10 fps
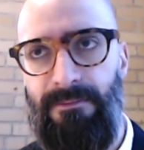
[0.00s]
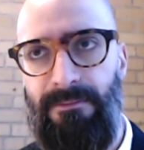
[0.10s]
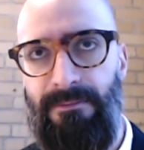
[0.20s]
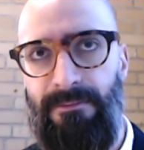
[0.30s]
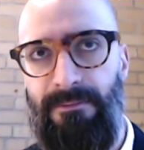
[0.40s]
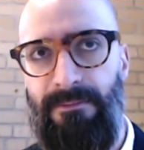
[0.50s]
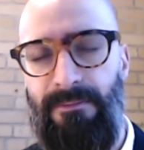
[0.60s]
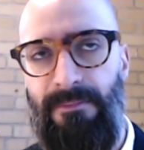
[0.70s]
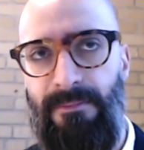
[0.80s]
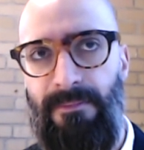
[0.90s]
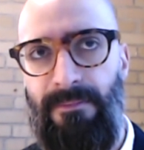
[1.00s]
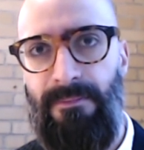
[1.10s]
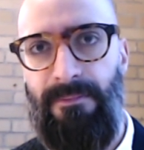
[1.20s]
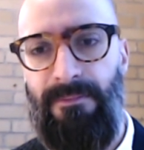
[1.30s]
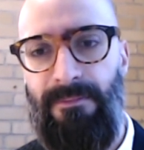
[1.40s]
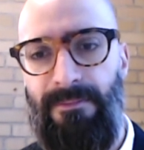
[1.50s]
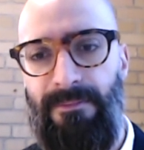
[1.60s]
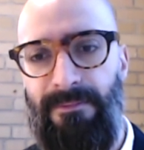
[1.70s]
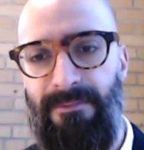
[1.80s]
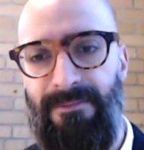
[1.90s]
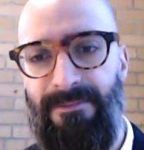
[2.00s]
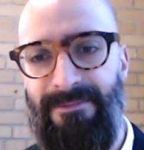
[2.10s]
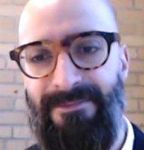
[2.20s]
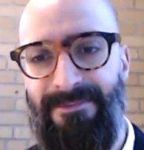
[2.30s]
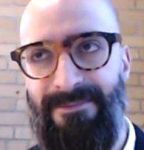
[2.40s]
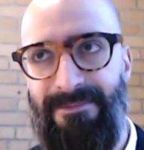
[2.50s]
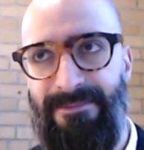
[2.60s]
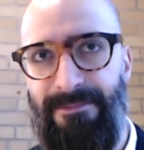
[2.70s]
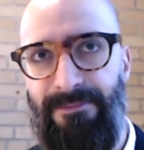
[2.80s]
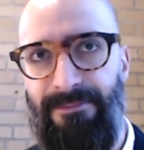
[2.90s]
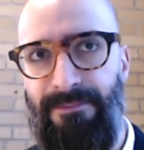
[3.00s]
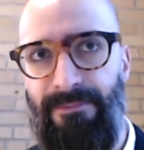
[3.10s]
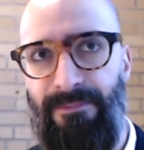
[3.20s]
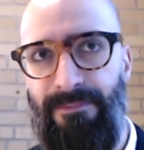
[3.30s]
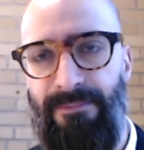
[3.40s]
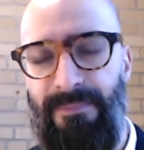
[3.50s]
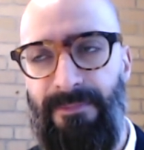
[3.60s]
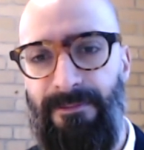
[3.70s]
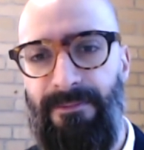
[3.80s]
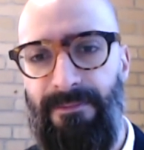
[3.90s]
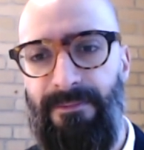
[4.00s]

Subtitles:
The person shown says nothing.